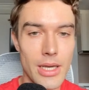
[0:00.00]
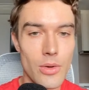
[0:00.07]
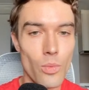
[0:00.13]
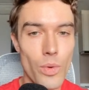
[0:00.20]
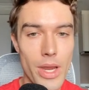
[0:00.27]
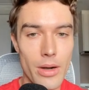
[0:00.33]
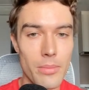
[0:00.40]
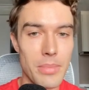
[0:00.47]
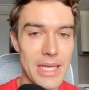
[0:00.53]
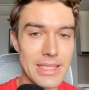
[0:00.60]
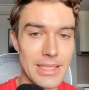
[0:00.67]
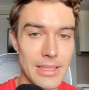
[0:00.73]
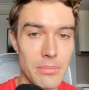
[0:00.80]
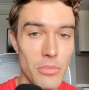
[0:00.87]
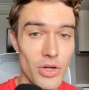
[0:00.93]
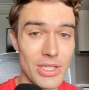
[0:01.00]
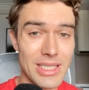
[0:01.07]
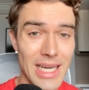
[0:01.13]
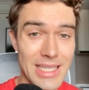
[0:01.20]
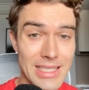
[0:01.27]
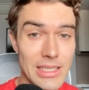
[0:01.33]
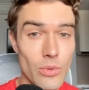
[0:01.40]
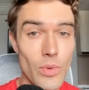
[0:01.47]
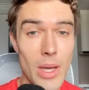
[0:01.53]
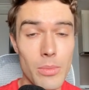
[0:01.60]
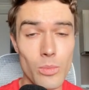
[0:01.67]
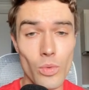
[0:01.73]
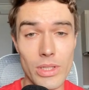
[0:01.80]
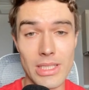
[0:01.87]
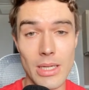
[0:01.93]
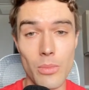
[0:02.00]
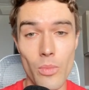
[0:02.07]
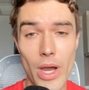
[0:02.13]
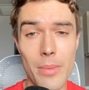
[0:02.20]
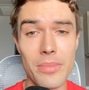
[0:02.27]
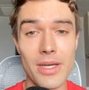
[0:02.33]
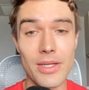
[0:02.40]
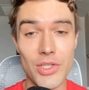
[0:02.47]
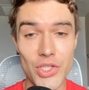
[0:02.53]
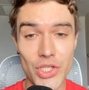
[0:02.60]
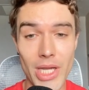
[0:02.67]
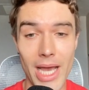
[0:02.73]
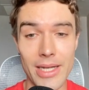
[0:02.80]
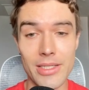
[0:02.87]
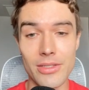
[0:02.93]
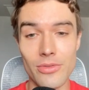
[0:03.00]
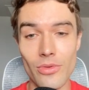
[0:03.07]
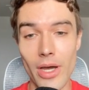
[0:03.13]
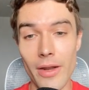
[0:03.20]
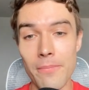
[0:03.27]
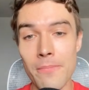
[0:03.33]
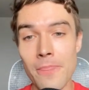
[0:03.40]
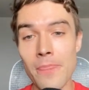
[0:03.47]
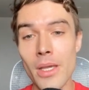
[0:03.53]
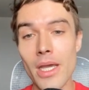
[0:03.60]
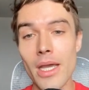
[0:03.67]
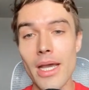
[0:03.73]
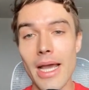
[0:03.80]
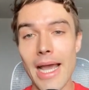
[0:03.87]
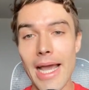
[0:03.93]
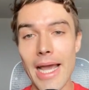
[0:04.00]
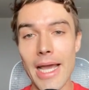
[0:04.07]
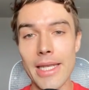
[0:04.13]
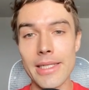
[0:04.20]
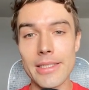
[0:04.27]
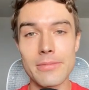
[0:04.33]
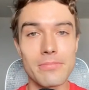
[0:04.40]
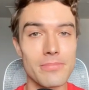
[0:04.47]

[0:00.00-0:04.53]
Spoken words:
We are basically monetizing the WhatsApp web chat, right? And